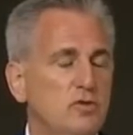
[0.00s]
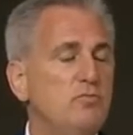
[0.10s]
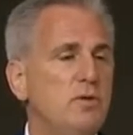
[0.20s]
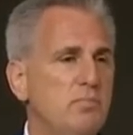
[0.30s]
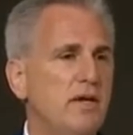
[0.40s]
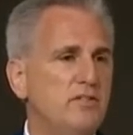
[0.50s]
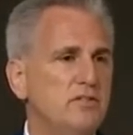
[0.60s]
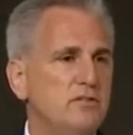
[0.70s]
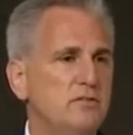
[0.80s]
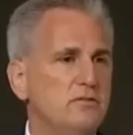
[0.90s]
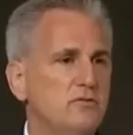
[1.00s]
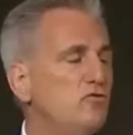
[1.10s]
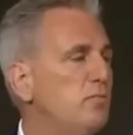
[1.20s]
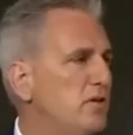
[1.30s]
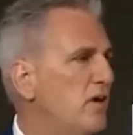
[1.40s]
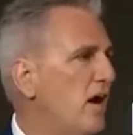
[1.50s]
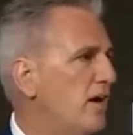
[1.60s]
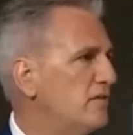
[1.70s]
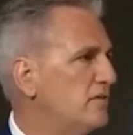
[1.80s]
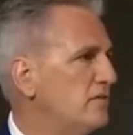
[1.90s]
You've been patient. You've been
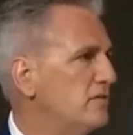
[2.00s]
kind.